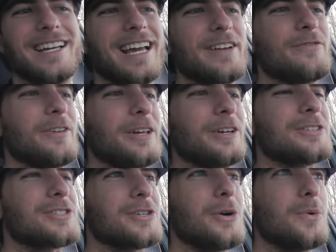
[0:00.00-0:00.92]
it feels
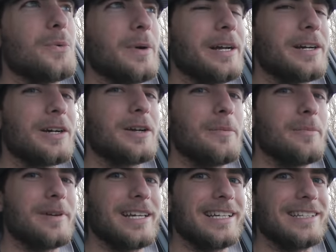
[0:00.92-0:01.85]
so
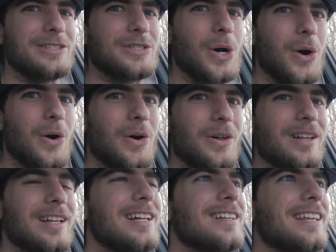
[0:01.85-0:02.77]
weird being tall.
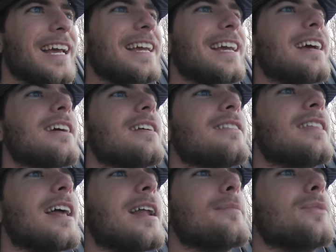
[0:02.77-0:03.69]
Like
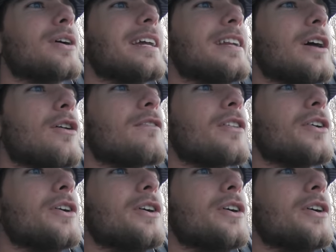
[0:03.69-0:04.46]
that I'm looking over the